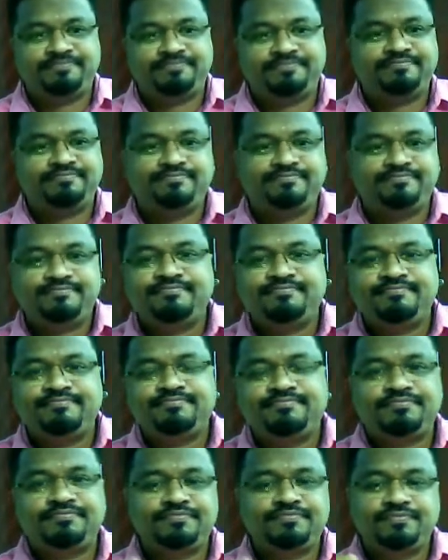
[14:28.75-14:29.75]

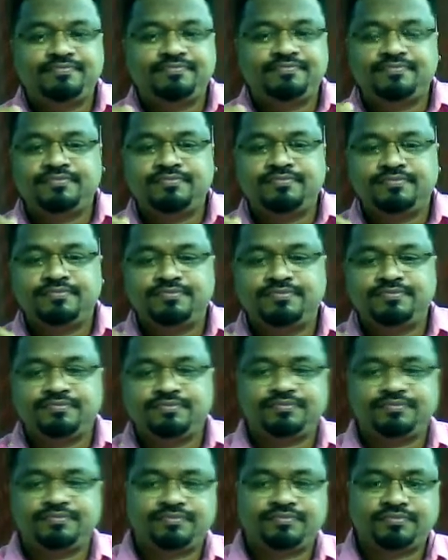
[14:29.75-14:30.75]

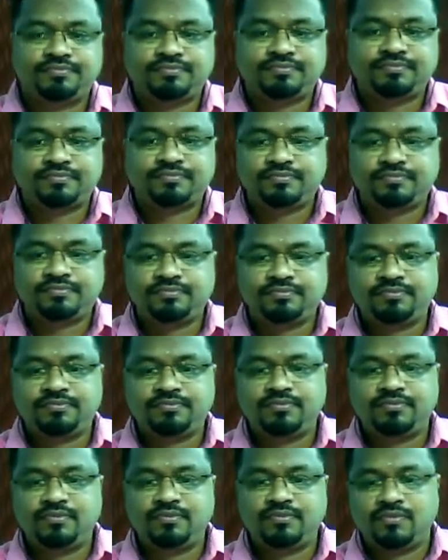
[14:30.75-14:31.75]

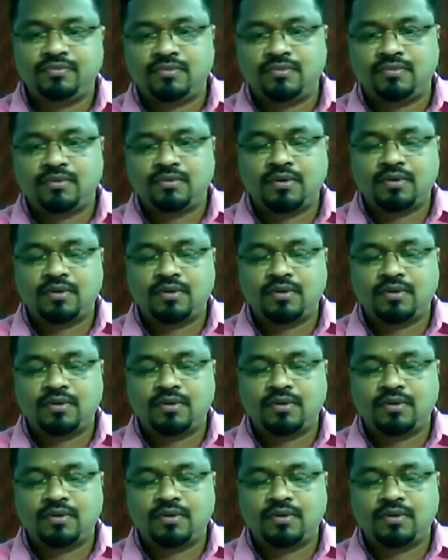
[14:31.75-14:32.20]
(no one is talking)